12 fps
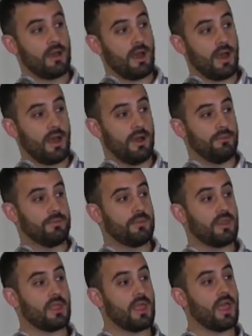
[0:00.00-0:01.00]
Um,
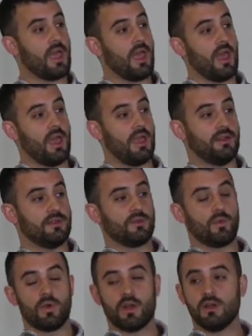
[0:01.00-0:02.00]
and
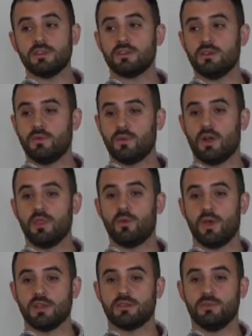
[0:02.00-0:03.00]
we're also, we're on the
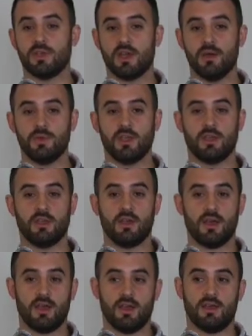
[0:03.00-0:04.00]
way to becoming
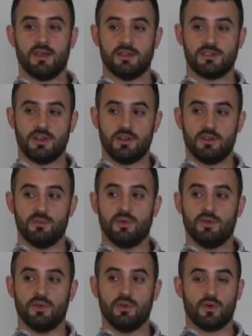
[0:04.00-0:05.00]
uh, a
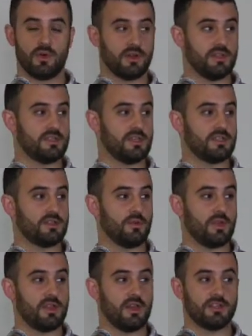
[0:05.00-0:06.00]
charitable organization
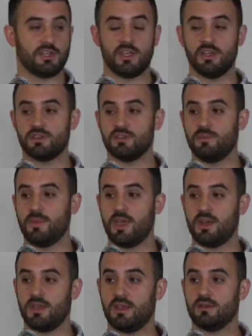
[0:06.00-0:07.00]
with an educational
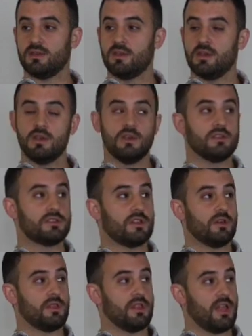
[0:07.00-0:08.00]
mandate.
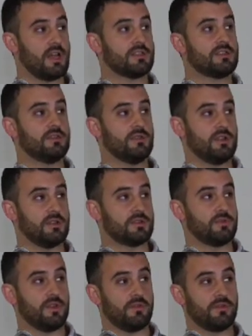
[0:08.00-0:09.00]
So in the last two
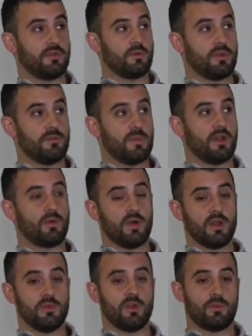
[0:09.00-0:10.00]
years, we've, we've made
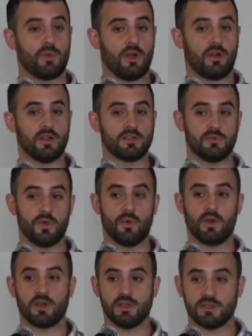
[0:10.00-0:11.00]
quite a bit of progress. We
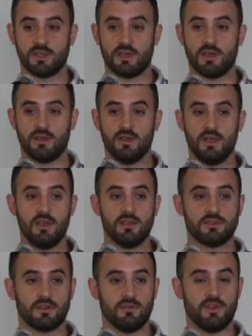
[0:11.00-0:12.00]
work as a
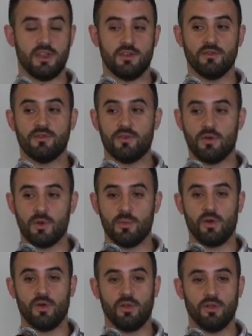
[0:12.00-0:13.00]
sort of an
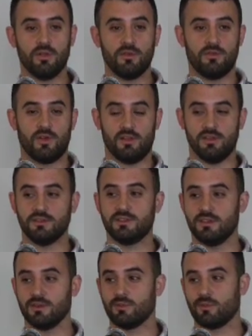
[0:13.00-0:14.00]
informal
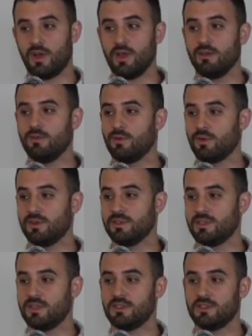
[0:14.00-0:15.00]
volunteer-run
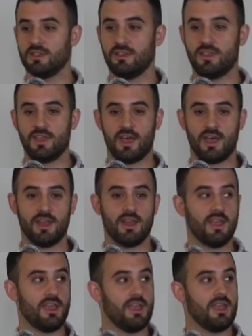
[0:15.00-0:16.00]
organization that